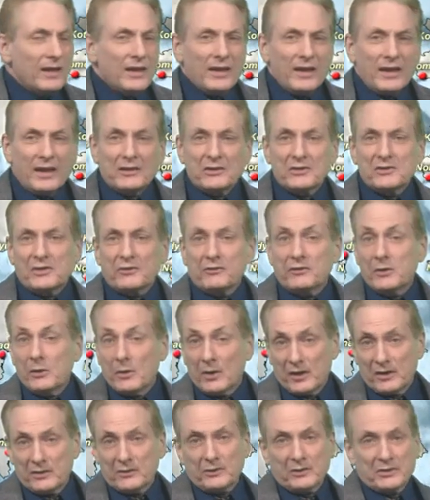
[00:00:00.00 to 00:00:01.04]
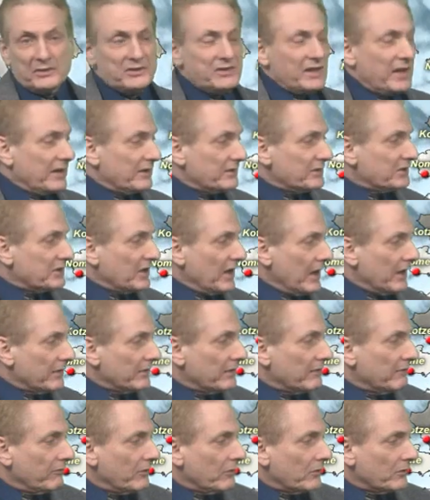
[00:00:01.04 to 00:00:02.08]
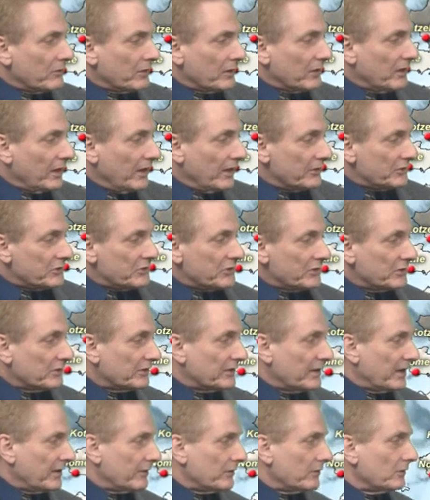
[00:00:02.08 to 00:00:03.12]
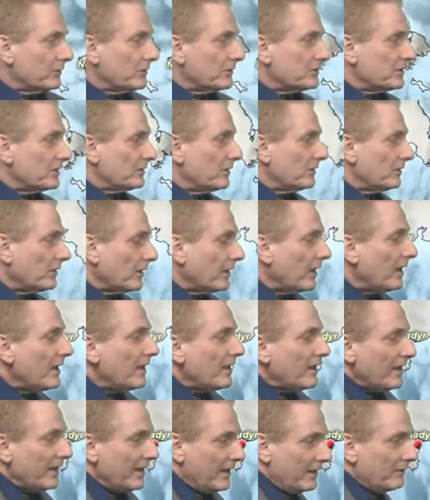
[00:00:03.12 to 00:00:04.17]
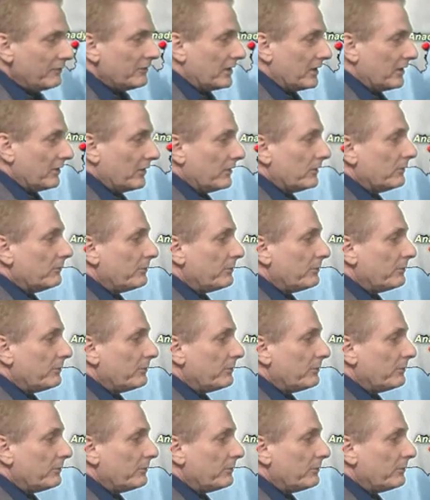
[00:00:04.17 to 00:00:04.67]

and just a few hundredths down south, even though the cloud shield down there looks a little heavier,